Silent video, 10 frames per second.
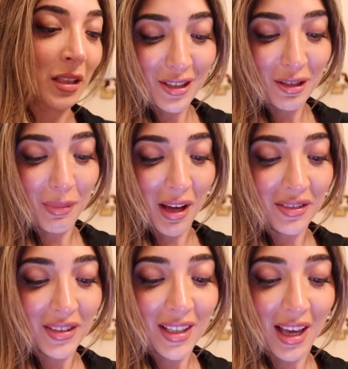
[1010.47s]
2
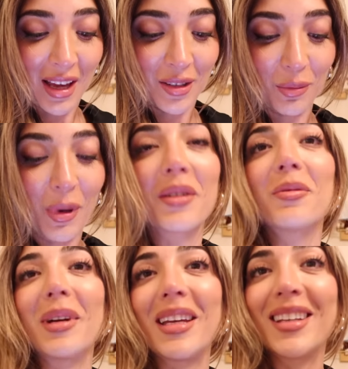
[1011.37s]
months and
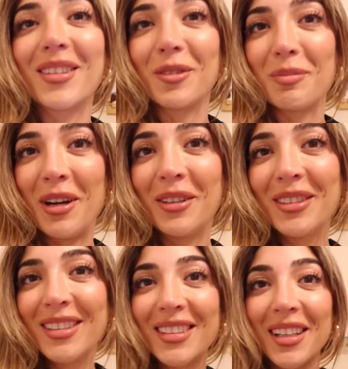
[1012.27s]
1 week
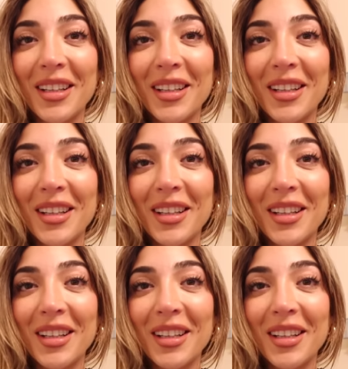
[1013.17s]
almost.